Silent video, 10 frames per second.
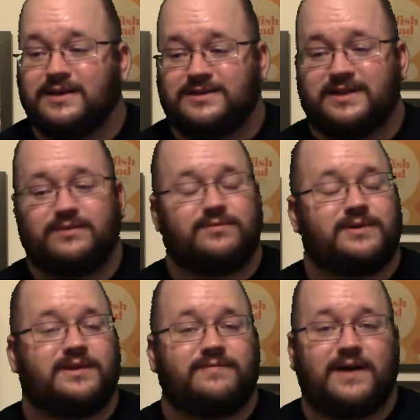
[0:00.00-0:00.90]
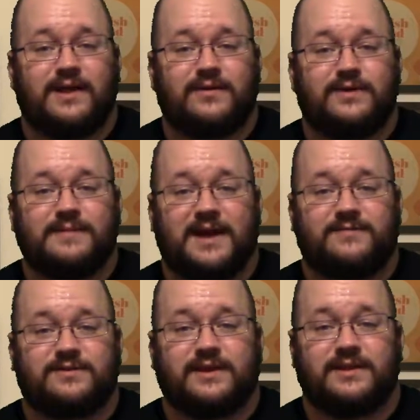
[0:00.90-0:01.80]
Didn't really follow him
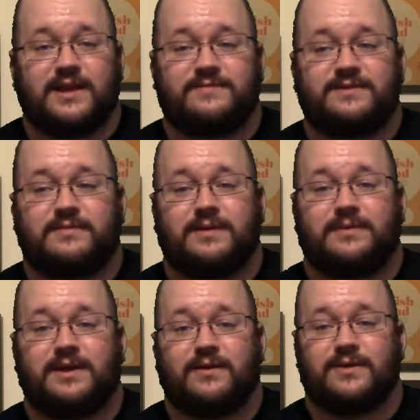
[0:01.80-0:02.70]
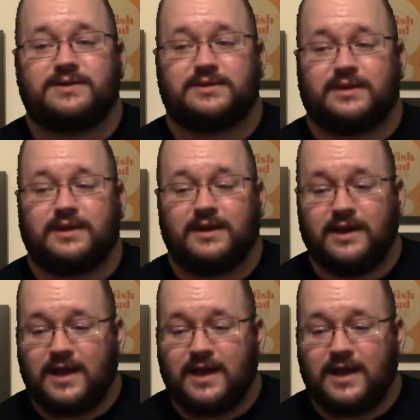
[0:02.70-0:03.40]
after he left WWE originally.